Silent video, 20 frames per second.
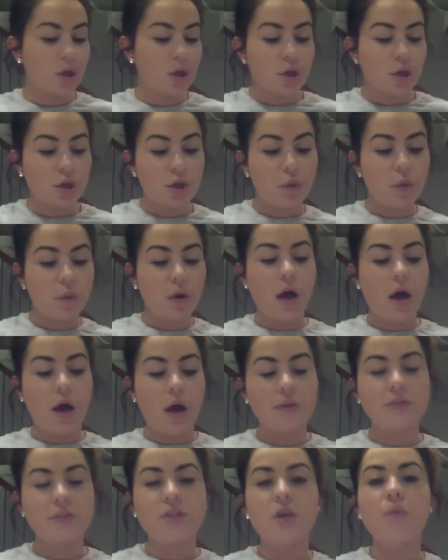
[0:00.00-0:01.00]
You will
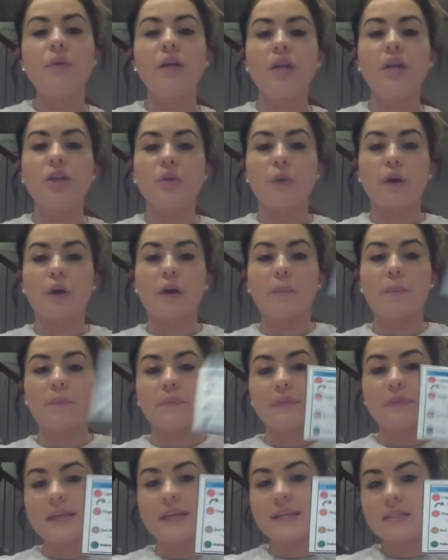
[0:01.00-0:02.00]
also need your
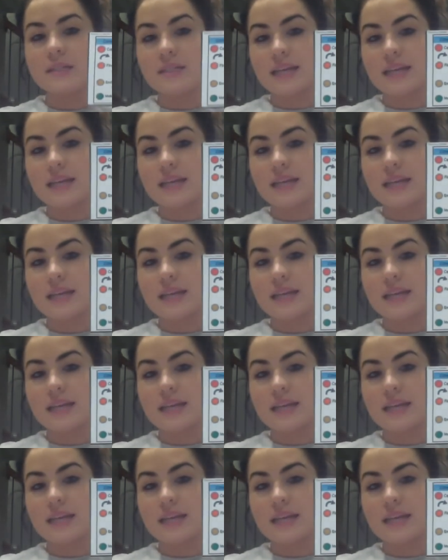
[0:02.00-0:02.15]
complete